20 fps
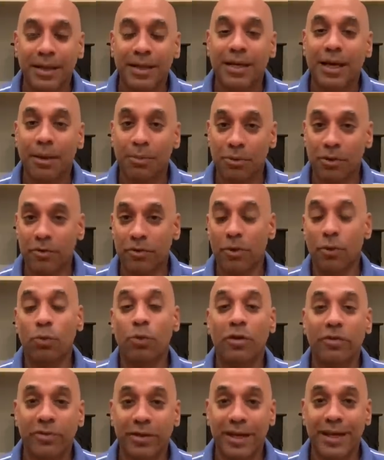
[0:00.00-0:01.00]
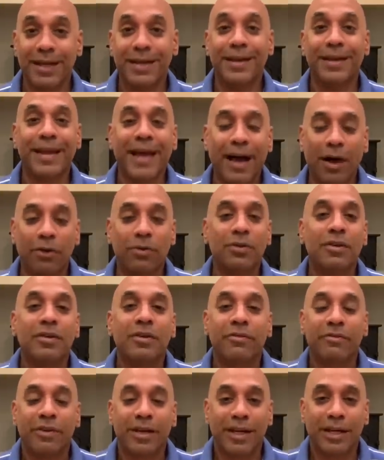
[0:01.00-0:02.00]
and move the woofer in and out
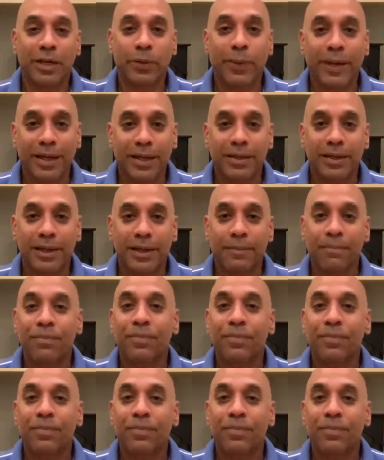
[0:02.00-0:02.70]
very quickly.